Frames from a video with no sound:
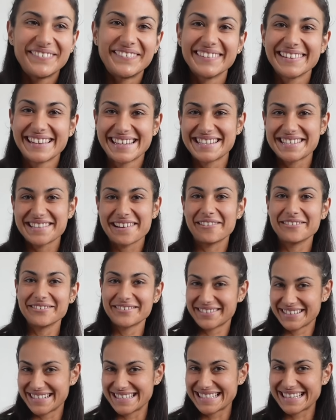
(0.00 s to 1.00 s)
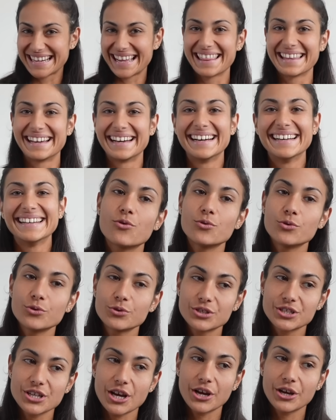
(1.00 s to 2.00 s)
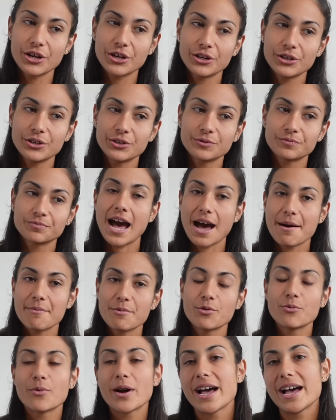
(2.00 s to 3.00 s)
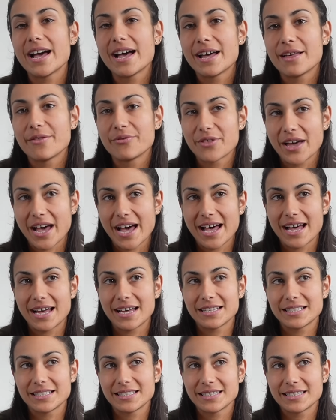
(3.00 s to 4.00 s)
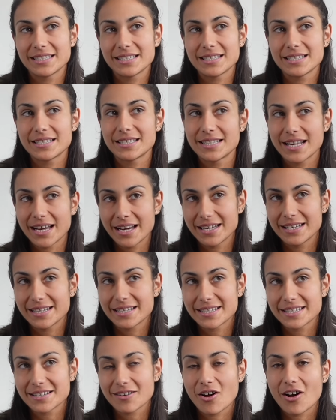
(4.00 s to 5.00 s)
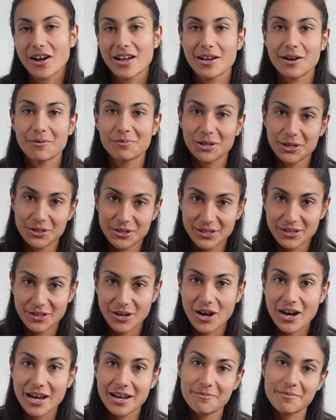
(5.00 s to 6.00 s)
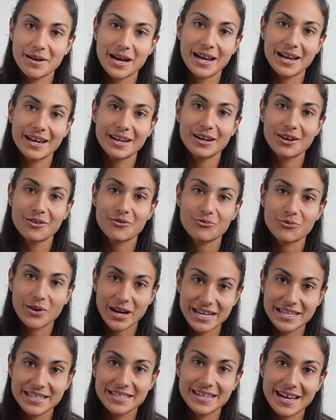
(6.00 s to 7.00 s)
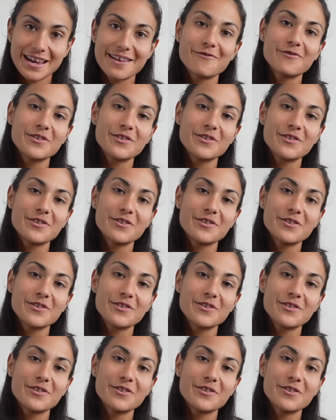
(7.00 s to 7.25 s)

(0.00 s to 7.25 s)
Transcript: for this ultra together. Also, I'm aware that since I uploaded the Ironman race day